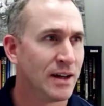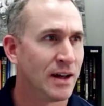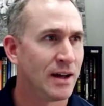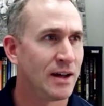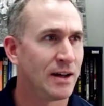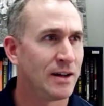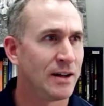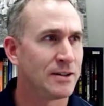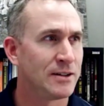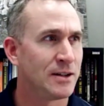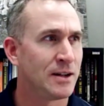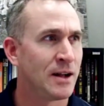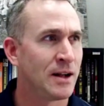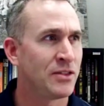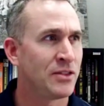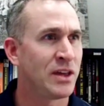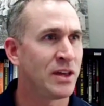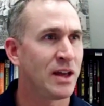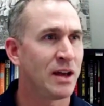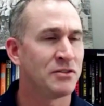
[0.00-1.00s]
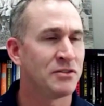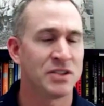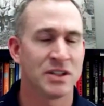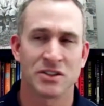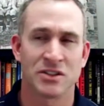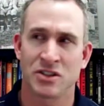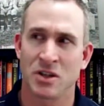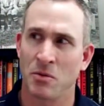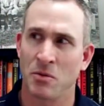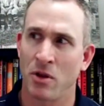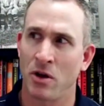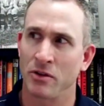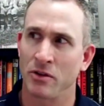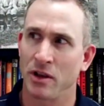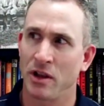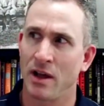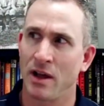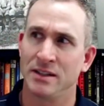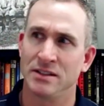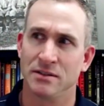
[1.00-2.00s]
I think I've said something along the
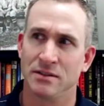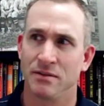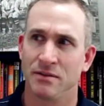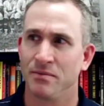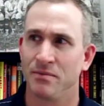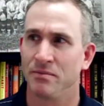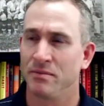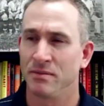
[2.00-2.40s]
lines of